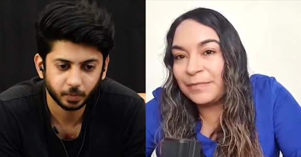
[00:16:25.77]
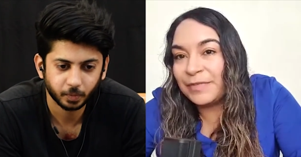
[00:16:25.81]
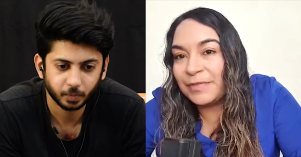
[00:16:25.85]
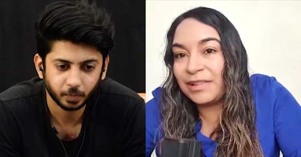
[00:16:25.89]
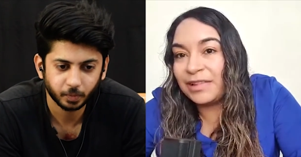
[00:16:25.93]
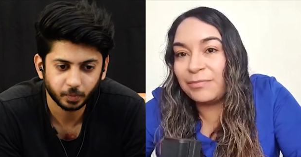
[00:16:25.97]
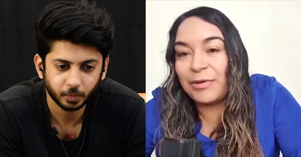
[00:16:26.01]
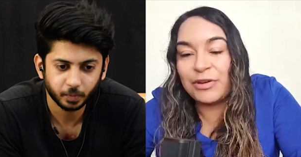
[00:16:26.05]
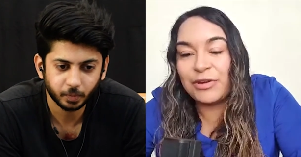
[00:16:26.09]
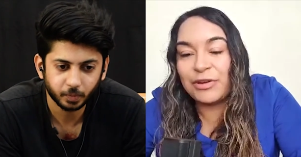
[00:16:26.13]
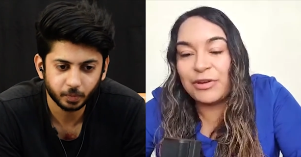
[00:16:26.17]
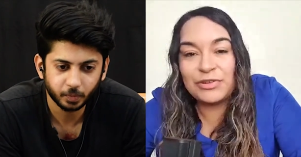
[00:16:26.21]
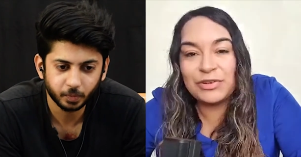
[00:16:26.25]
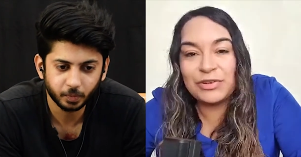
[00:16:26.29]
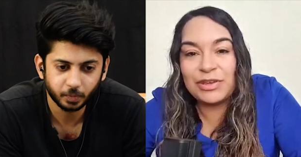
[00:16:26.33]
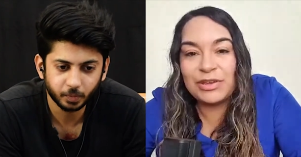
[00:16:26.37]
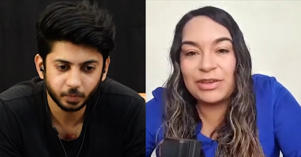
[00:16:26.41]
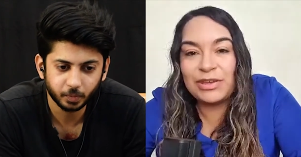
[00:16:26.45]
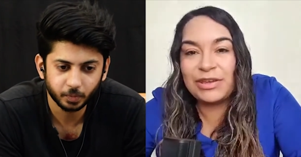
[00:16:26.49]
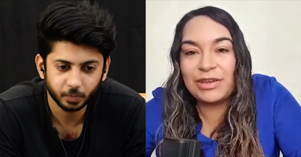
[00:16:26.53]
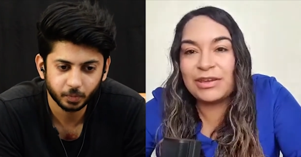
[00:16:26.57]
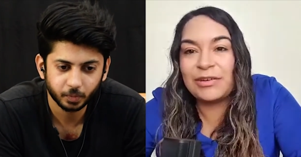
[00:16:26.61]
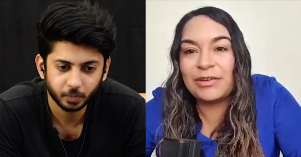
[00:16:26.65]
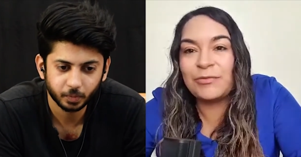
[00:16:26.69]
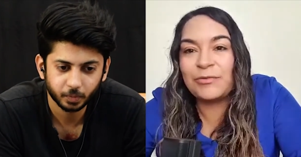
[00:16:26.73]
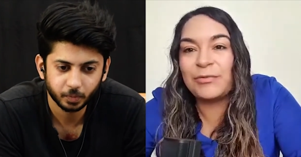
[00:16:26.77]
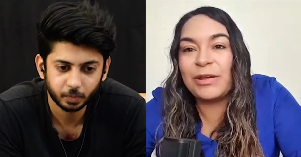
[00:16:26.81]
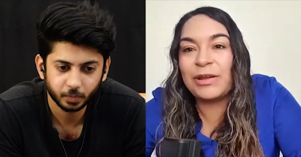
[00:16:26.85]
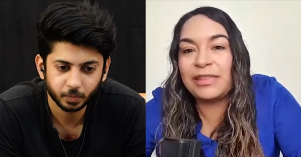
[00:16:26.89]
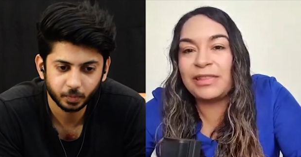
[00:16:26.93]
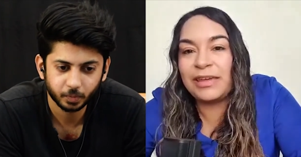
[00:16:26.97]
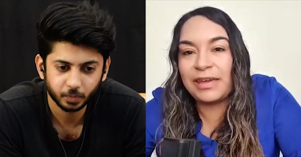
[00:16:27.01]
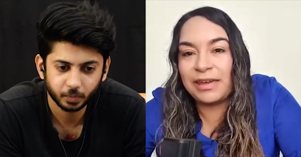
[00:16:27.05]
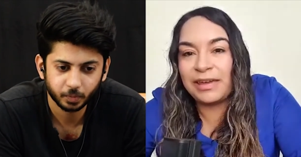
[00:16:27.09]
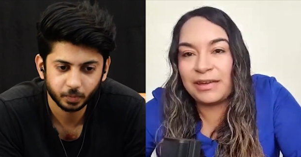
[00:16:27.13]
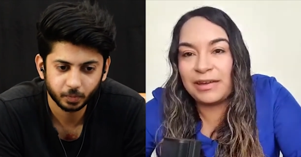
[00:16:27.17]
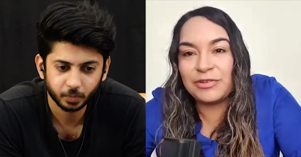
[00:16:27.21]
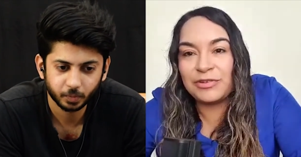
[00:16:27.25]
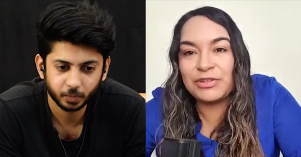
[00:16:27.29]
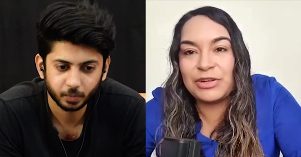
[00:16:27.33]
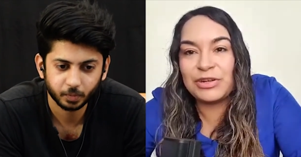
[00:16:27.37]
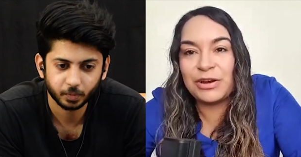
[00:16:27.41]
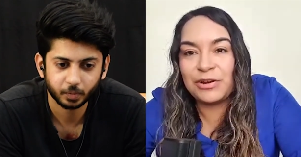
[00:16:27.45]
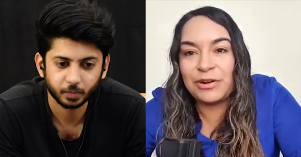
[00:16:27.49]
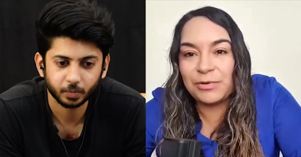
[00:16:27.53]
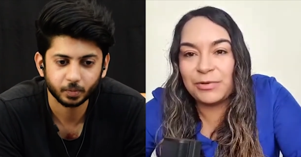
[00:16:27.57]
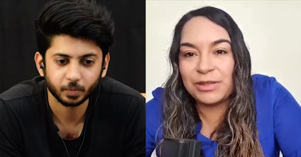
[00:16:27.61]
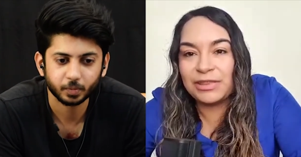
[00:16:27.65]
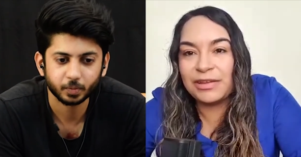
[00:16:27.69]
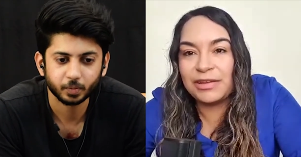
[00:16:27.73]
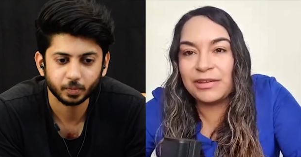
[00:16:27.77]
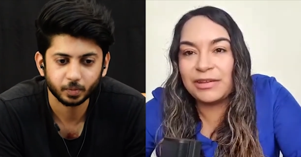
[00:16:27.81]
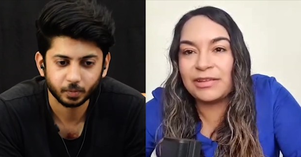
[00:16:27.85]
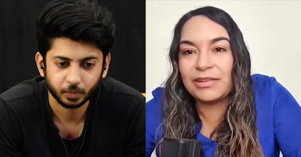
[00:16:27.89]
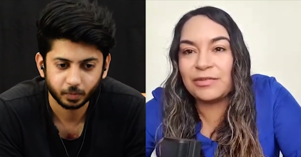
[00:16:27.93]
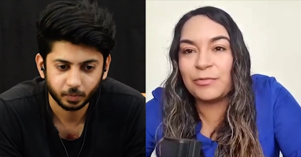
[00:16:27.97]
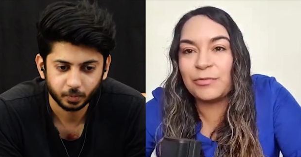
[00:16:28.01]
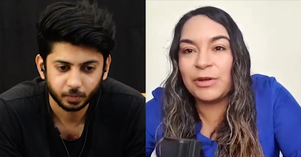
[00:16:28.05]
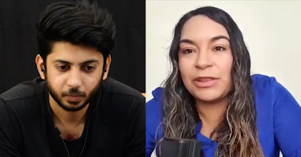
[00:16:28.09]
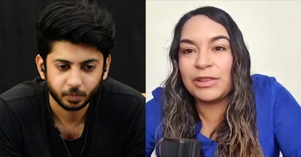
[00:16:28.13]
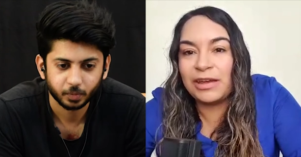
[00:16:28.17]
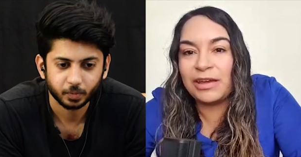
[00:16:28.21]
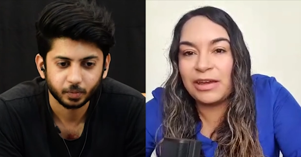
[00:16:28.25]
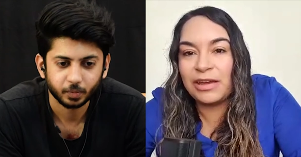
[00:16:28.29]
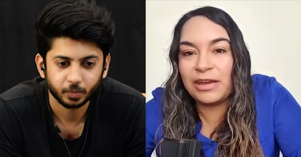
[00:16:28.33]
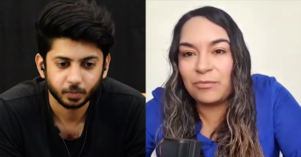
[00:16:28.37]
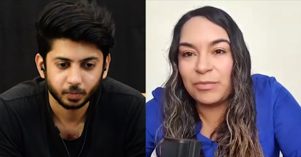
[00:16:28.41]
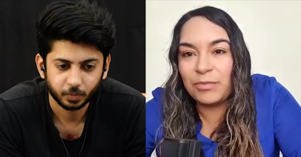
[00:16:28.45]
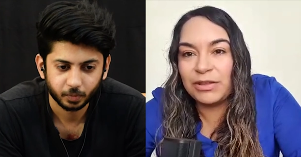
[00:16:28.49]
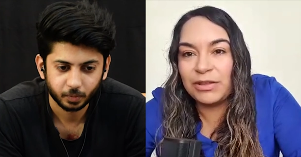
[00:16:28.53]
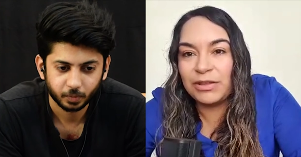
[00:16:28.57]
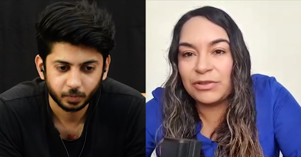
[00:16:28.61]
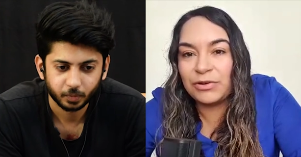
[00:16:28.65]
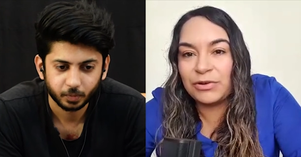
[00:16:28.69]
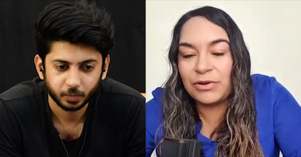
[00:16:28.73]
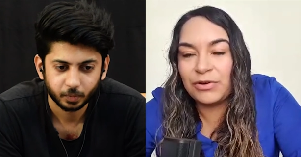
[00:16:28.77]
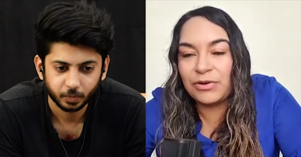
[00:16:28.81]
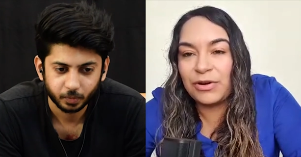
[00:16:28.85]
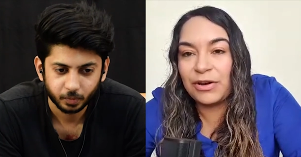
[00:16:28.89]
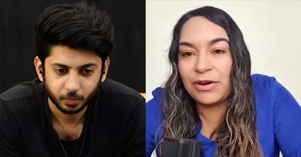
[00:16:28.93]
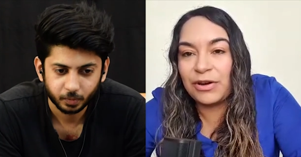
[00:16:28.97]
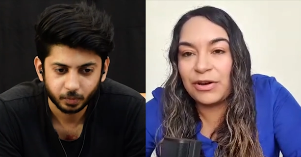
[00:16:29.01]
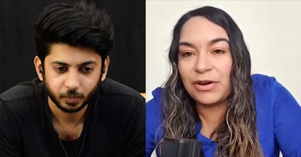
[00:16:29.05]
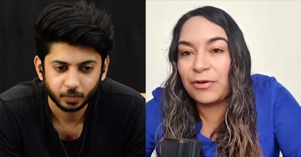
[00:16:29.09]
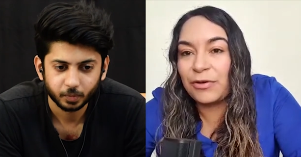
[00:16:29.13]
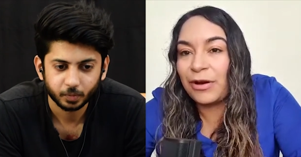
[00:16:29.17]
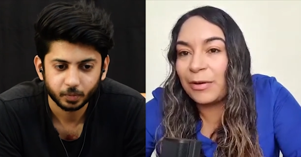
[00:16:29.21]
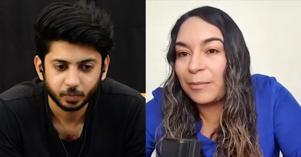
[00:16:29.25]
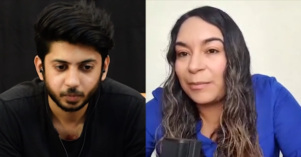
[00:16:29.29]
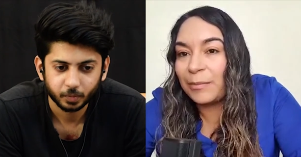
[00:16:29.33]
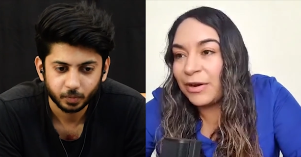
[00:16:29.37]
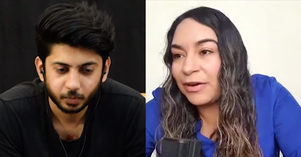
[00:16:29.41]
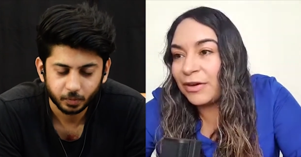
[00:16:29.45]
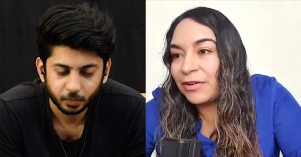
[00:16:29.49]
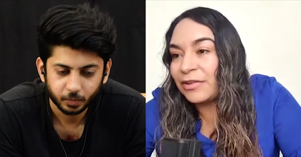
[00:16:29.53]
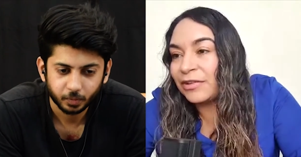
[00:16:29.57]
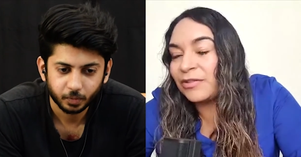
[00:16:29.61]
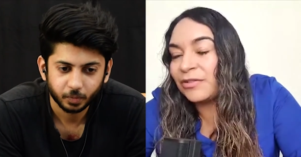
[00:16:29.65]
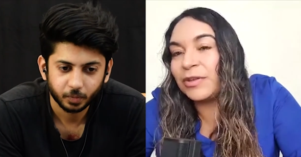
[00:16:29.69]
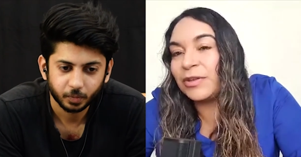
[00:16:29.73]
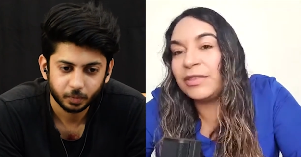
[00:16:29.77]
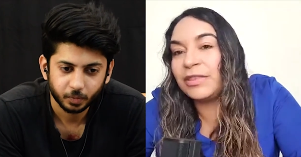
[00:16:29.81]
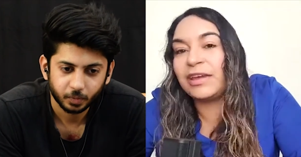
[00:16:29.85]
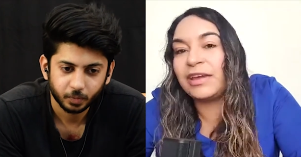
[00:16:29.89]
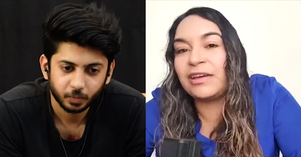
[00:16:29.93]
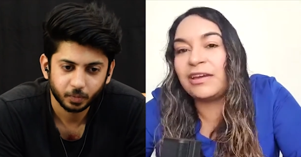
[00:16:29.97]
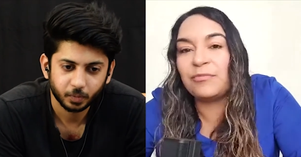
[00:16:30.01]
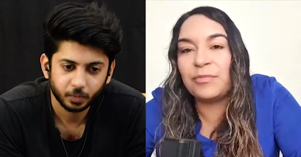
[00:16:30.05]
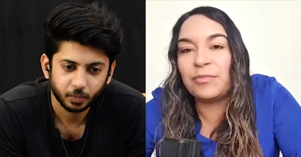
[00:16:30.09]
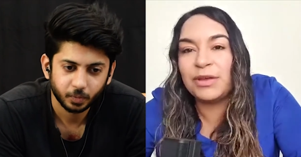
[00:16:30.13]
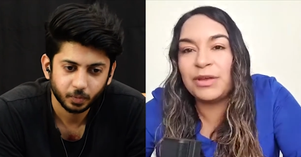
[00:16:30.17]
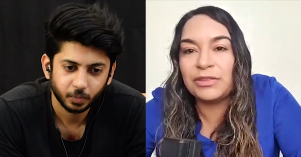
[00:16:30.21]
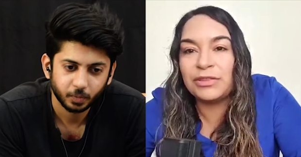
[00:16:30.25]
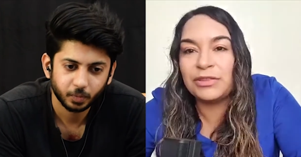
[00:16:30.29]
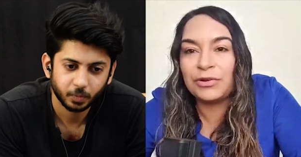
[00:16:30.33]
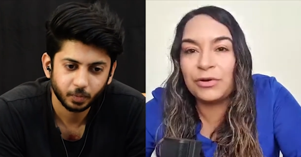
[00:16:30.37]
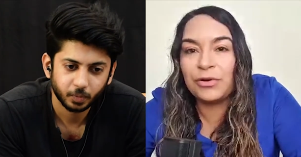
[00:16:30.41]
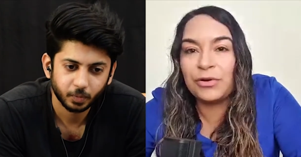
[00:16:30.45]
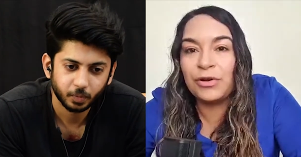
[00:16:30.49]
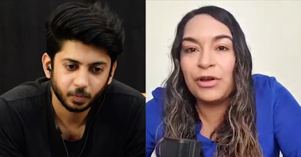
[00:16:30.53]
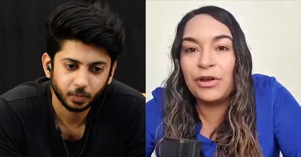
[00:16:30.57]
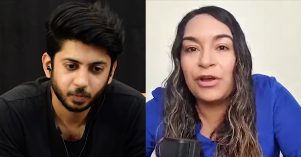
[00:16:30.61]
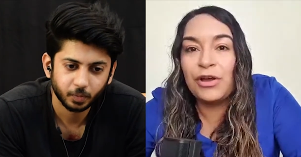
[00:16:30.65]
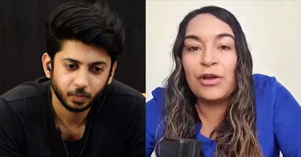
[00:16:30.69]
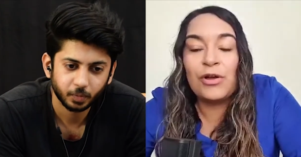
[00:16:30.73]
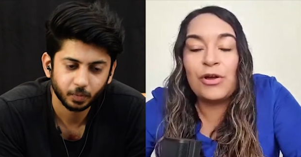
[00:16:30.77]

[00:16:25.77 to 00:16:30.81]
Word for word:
Speaker 1: especially when they have shared with us what they have been through, our grandparents, what they have been through.